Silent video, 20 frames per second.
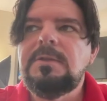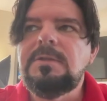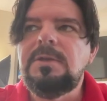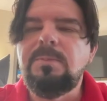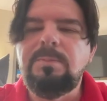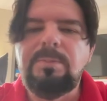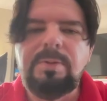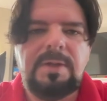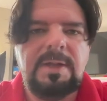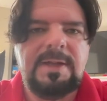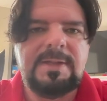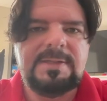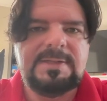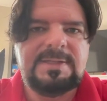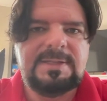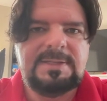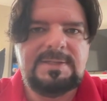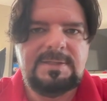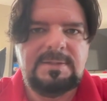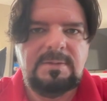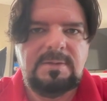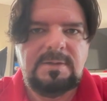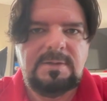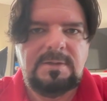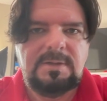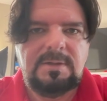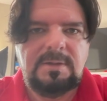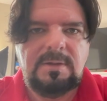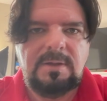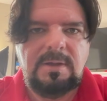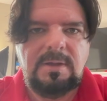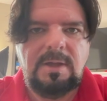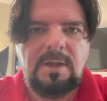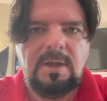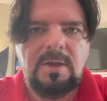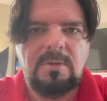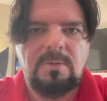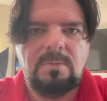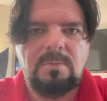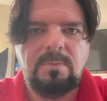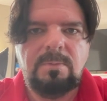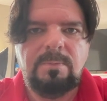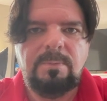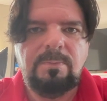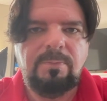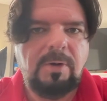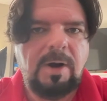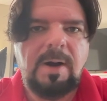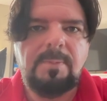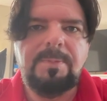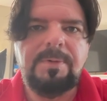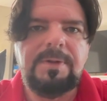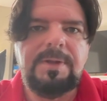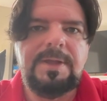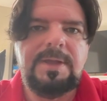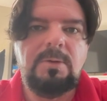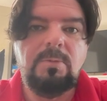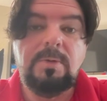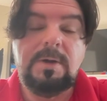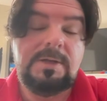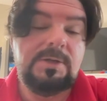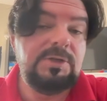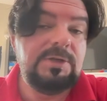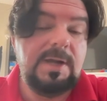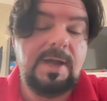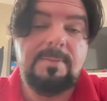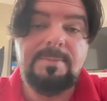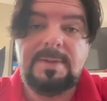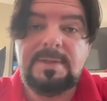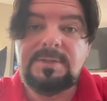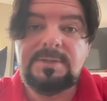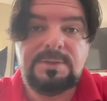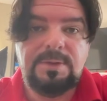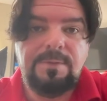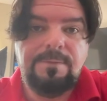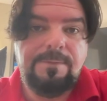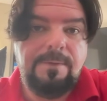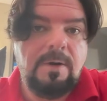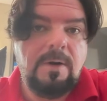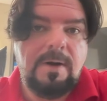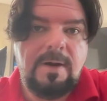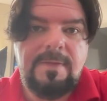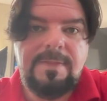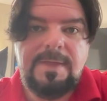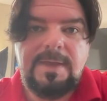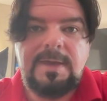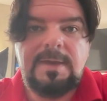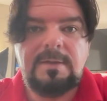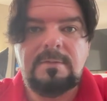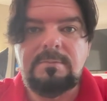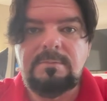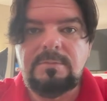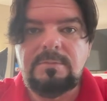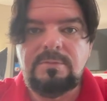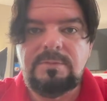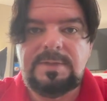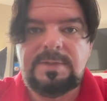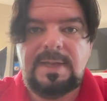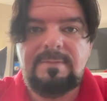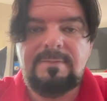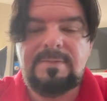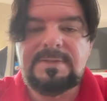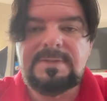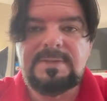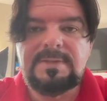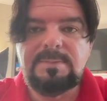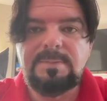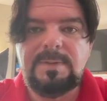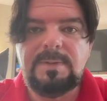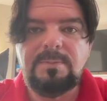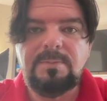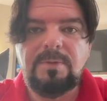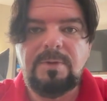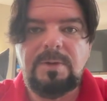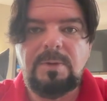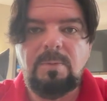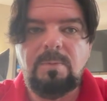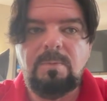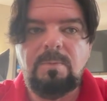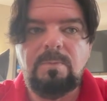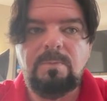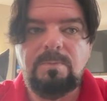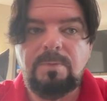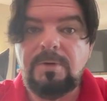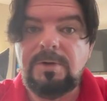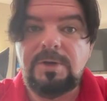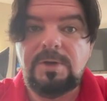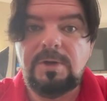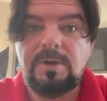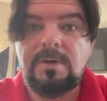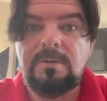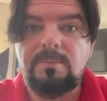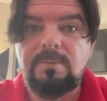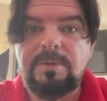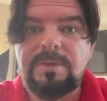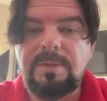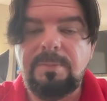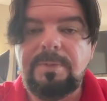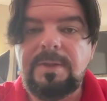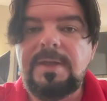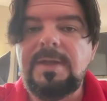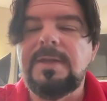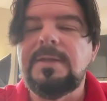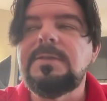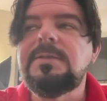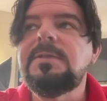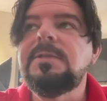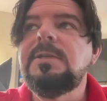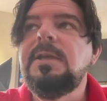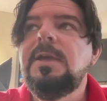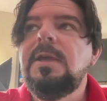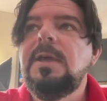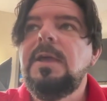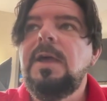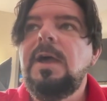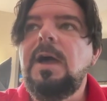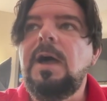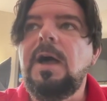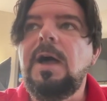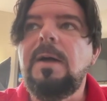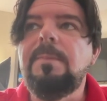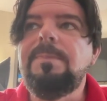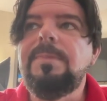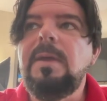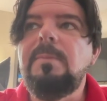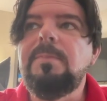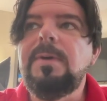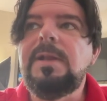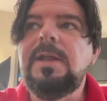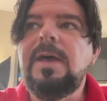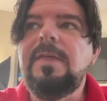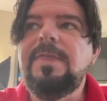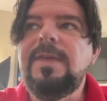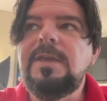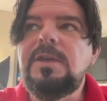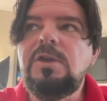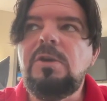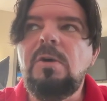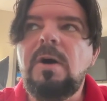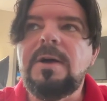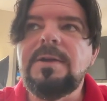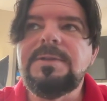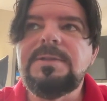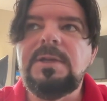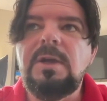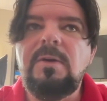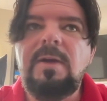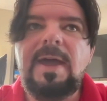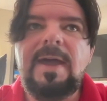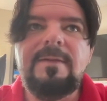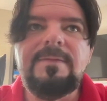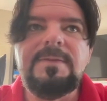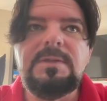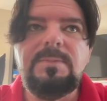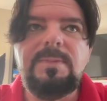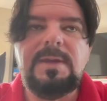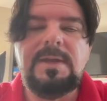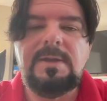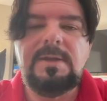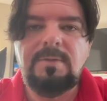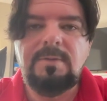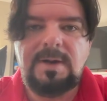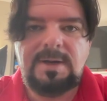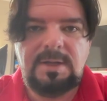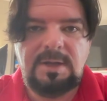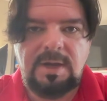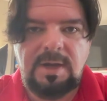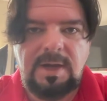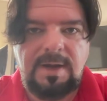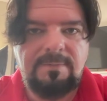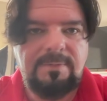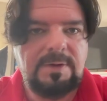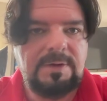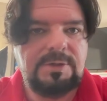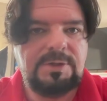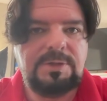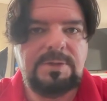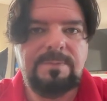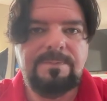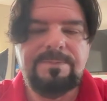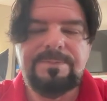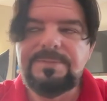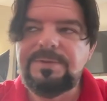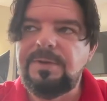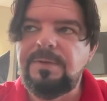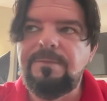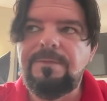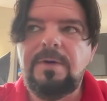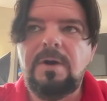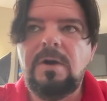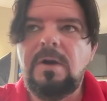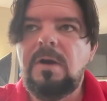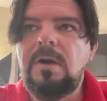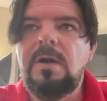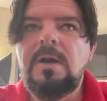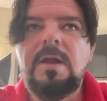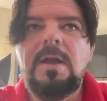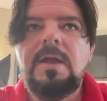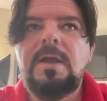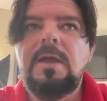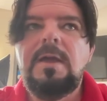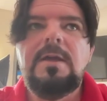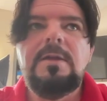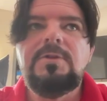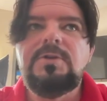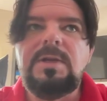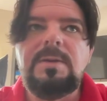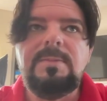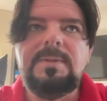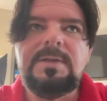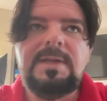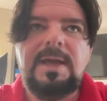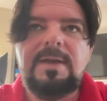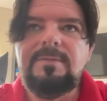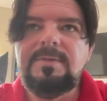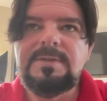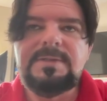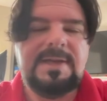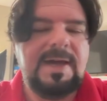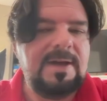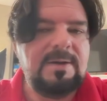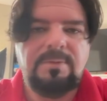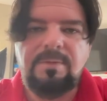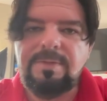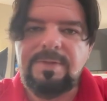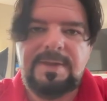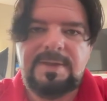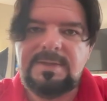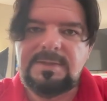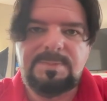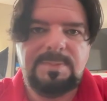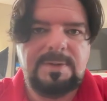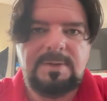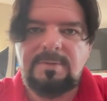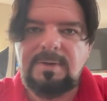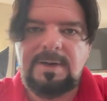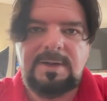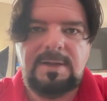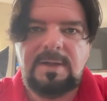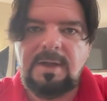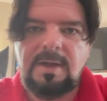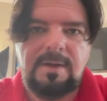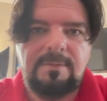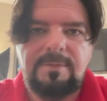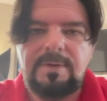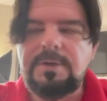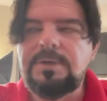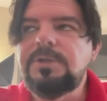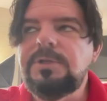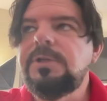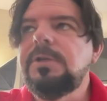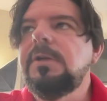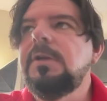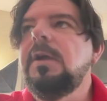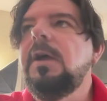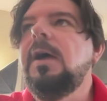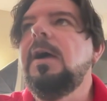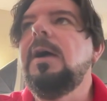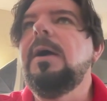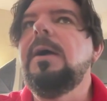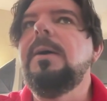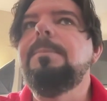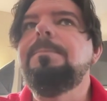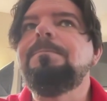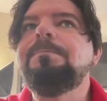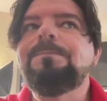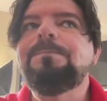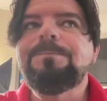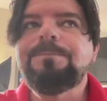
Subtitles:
blitz properly, which I mean, so far I think Davis has been pretty good with the blitz. But I think you also have to be great in coverage. So far, Jamin Davis, I don't think has been great in coverage. Now